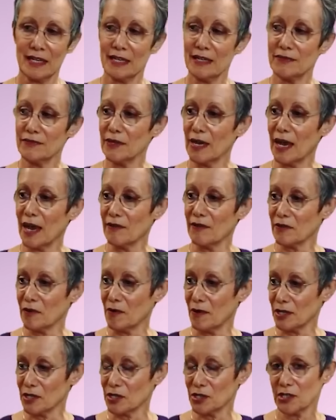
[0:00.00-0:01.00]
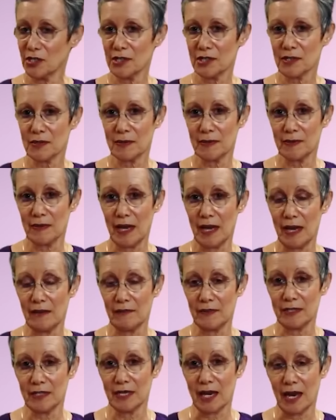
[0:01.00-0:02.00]
If you have questions, we will have
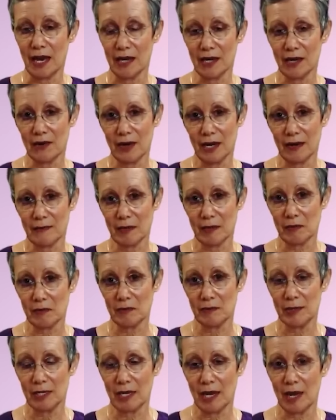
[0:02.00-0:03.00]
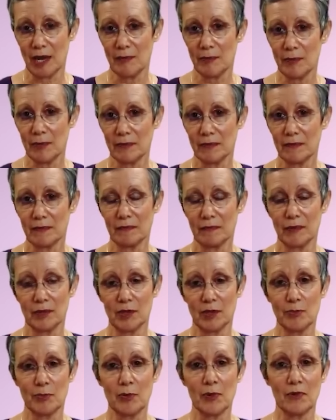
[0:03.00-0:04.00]
a diagram that will be up with
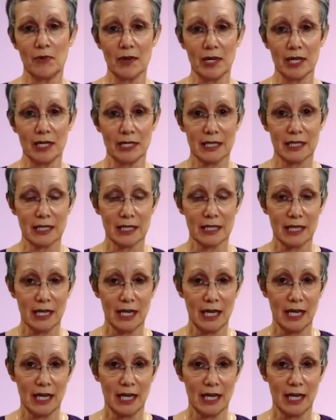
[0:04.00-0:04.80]
the points